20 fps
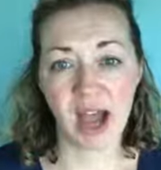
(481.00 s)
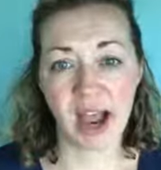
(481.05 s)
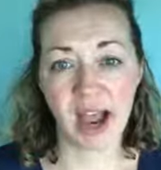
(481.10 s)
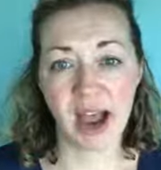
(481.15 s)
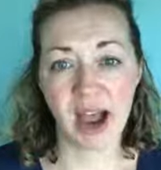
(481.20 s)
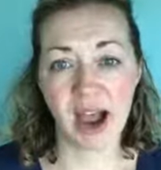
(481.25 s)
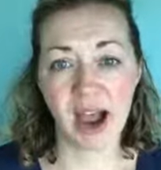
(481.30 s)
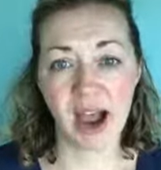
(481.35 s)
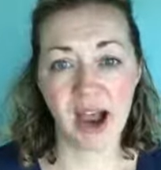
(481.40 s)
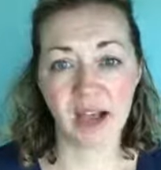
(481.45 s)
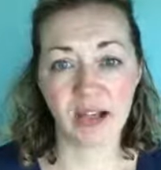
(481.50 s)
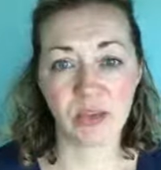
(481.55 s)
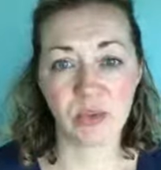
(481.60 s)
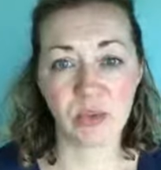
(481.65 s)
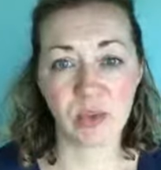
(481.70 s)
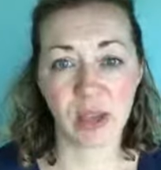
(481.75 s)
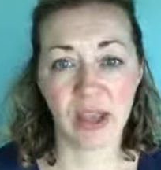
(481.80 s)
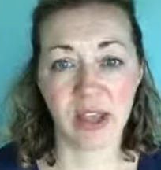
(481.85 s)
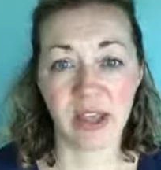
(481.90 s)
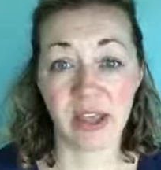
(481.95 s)
I had
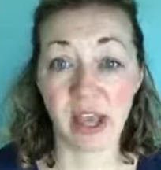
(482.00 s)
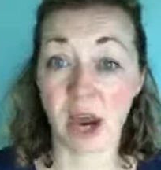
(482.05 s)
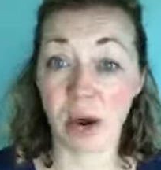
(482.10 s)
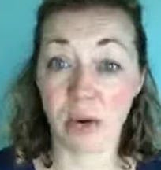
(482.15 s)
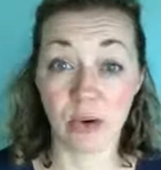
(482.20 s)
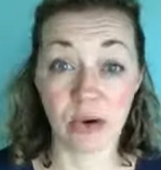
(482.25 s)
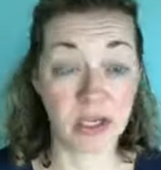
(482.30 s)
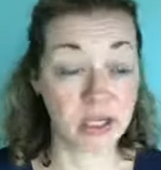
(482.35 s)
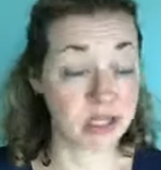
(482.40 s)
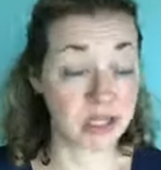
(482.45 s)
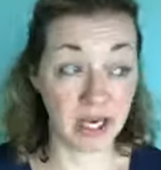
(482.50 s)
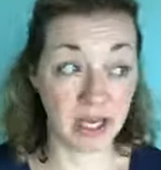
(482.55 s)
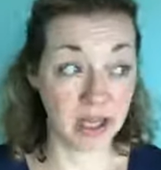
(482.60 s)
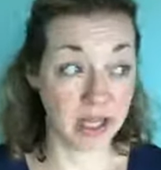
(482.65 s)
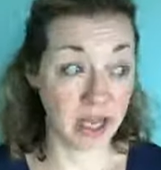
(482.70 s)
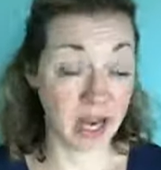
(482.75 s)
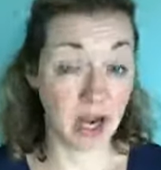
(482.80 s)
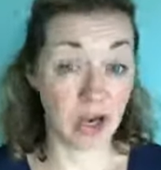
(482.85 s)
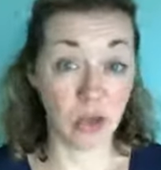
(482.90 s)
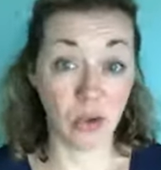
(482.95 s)
with
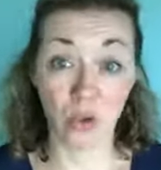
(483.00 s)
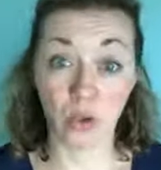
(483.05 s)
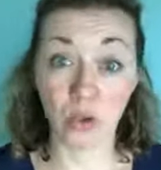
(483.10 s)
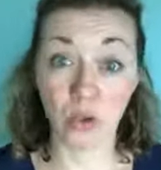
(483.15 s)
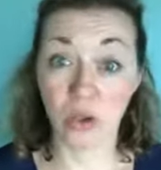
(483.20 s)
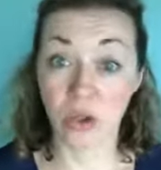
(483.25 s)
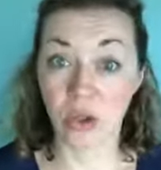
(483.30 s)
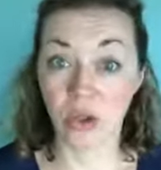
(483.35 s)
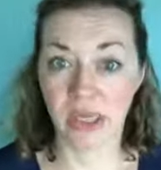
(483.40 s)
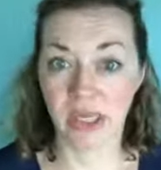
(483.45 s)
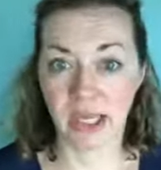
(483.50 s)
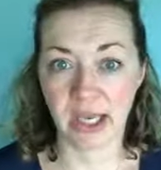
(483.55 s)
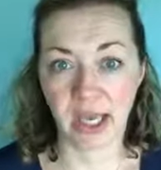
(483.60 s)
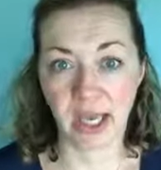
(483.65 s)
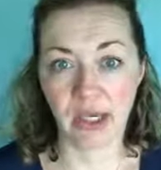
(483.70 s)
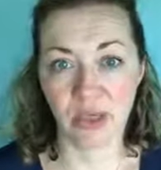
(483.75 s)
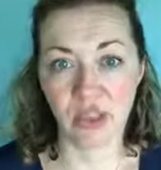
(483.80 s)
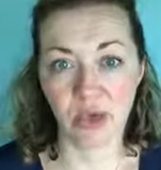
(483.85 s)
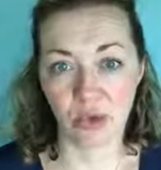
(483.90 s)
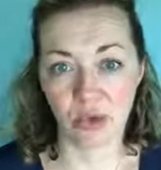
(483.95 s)
certainly our local
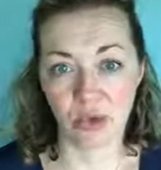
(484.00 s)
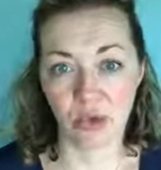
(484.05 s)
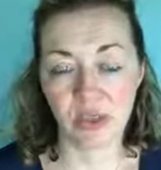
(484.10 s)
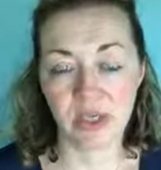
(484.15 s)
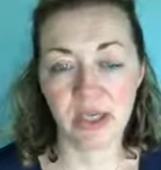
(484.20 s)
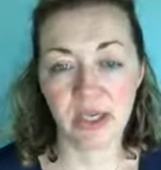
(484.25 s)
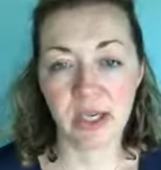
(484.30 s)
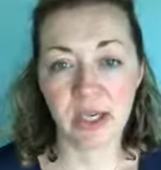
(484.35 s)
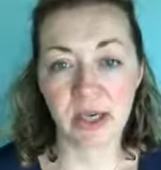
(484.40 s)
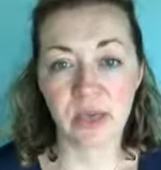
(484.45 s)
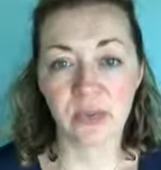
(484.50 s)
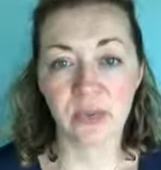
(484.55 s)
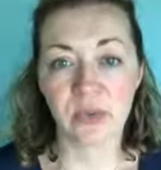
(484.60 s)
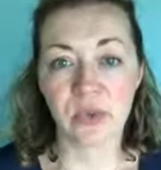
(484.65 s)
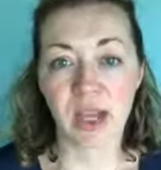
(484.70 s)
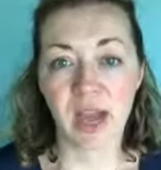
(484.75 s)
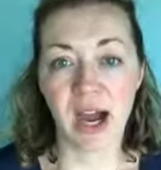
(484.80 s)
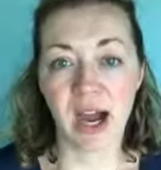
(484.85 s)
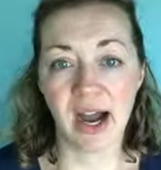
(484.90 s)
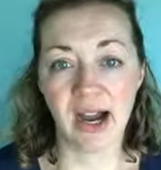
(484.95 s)
EHOs,
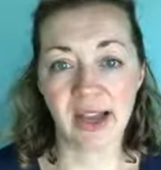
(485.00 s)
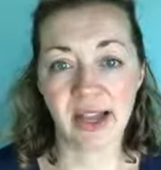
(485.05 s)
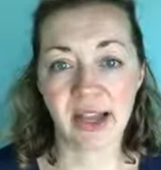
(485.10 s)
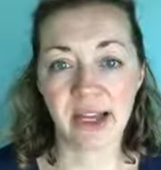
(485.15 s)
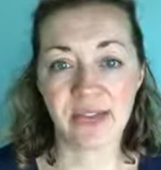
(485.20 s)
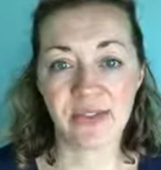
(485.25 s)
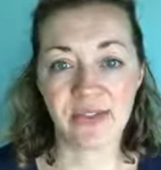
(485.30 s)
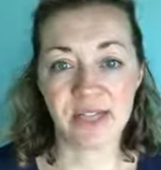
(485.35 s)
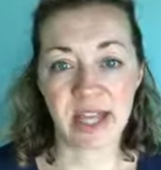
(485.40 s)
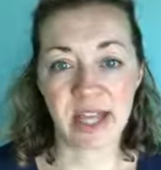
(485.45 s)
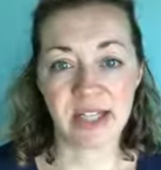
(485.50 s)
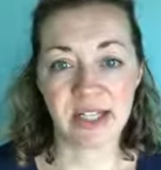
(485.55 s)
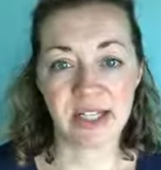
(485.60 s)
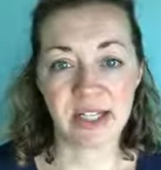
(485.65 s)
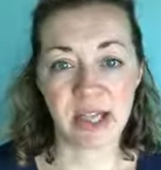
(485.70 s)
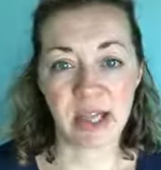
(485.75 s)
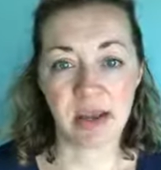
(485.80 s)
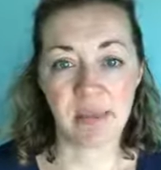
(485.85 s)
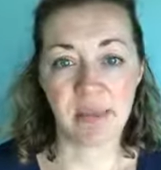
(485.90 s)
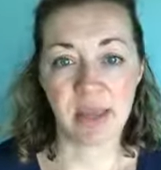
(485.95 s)
I kind of said to
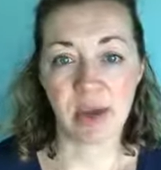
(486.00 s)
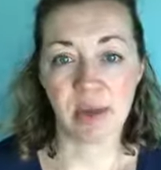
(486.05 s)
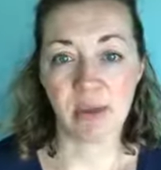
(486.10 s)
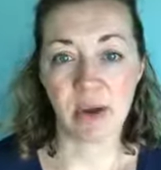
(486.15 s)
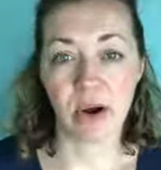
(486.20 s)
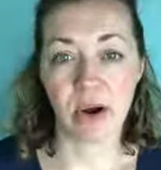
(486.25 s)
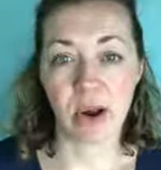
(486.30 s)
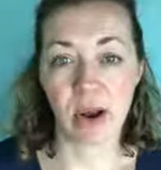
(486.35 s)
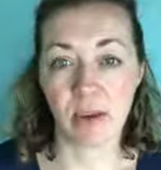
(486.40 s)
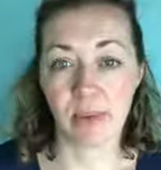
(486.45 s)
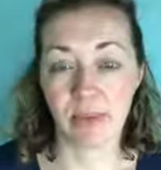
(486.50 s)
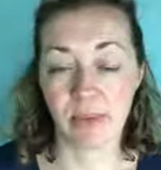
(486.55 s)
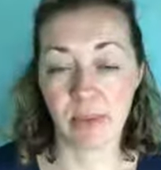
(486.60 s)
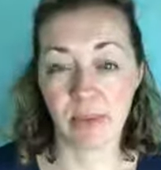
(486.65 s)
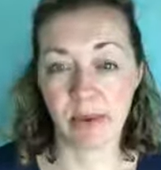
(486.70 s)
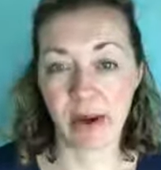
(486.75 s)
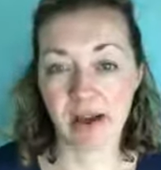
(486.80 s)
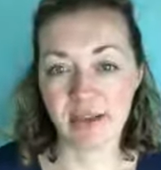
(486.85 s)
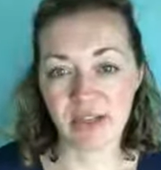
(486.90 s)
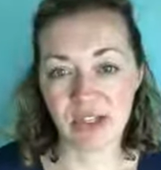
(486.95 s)
them, we
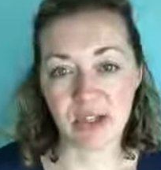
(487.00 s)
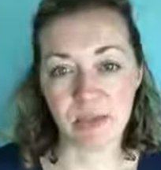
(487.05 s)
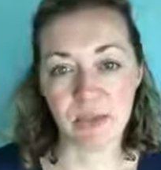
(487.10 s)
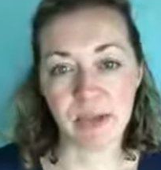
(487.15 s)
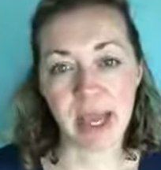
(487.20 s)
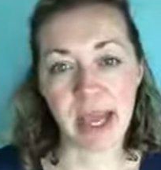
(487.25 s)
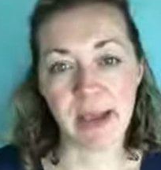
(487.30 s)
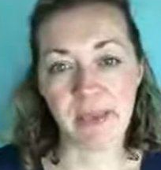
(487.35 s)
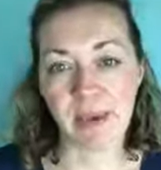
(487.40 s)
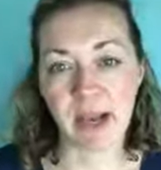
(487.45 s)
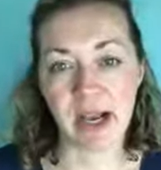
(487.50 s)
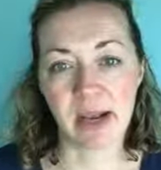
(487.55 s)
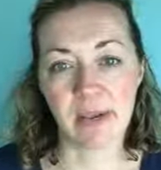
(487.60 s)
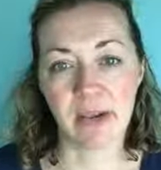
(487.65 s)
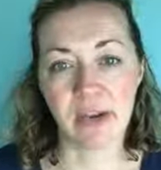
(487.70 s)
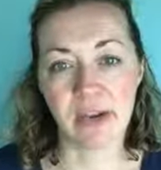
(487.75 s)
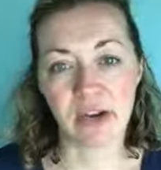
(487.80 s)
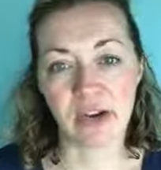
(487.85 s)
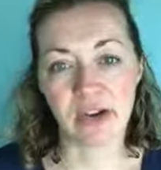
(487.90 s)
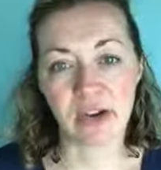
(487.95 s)
were having some kickback
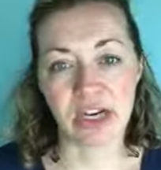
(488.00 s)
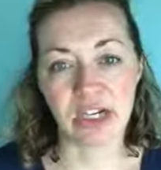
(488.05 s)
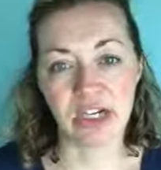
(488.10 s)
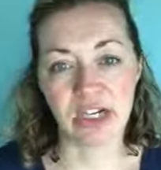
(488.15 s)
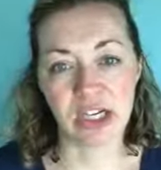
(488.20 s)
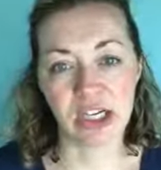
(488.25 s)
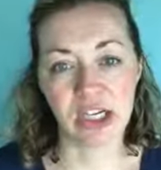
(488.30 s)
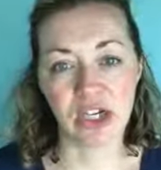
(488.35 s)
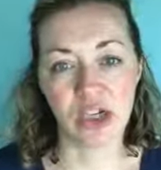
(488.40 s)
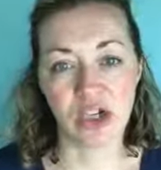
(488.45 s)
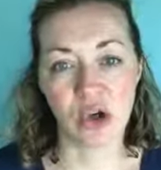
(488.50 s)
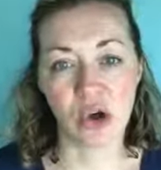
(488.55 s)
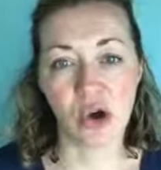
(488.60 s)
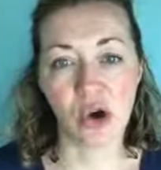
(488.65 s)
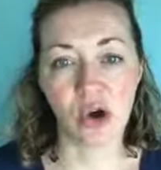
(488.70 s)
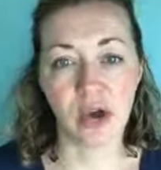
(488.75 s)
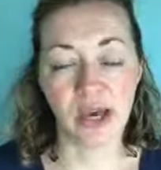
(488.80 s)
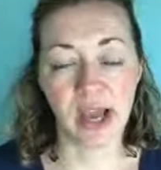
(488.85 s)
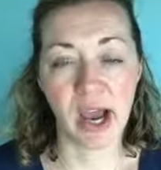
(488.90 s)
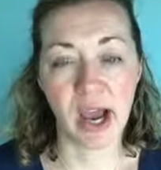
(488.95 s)
about the accreditation
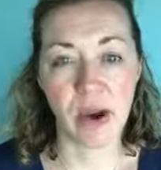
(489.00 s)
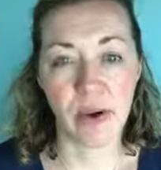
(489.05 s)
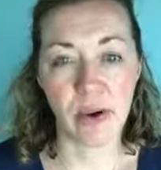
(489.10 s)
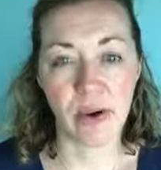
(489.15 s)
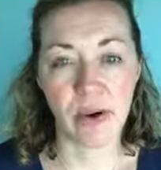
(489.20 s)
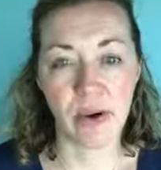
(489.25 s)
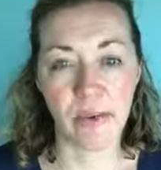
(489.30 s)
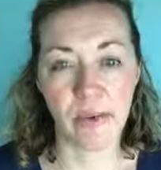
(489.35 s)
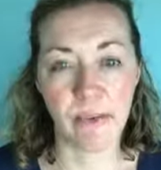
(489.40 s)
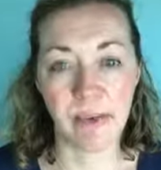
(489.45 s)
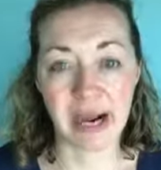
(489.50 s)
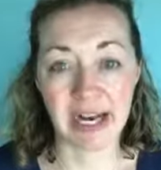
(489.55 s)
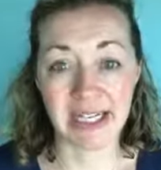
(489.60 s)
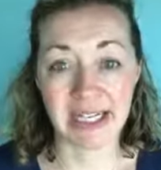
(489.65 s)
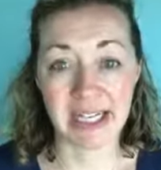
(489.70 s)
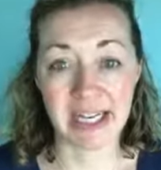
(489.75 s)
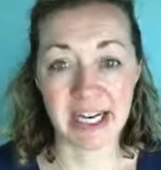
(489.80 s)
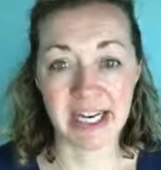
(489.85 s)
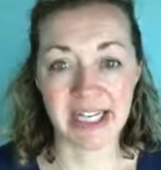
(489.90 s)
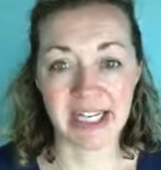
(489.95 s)
on our
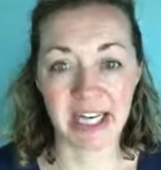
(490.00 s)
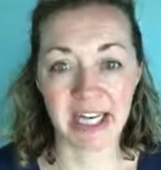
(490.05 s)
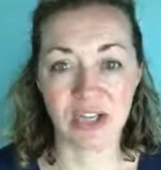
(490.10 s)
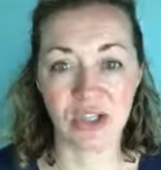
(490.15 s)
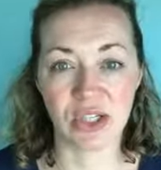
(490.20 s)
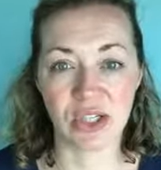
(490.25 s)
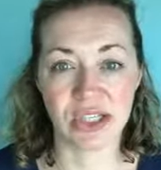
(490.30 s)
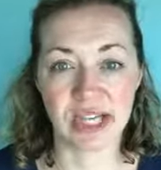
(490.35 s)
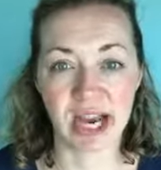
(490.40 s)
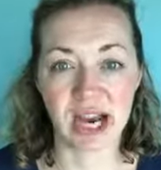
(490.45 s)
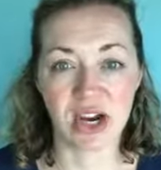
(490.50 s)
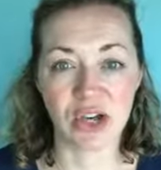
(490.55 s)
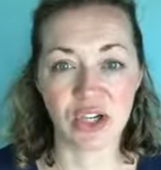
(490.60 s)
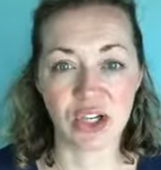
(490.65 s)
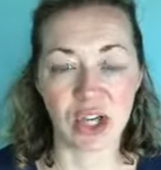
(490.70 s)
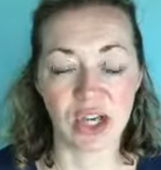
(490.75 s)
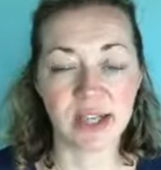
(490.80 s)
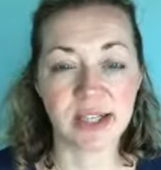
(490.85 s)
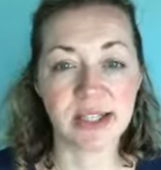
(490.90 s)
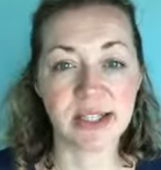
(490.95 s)
bactericidal
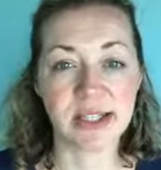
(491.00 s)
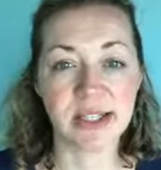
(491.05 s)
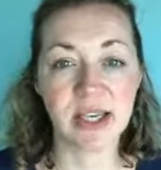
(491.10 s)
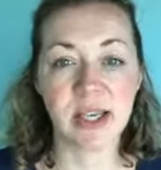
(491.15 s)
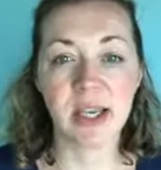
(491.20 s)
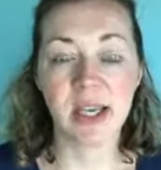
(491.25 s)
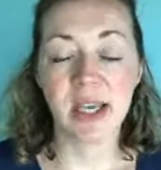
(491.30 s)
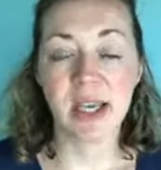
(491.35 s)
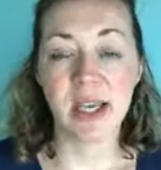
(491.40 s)
detergent,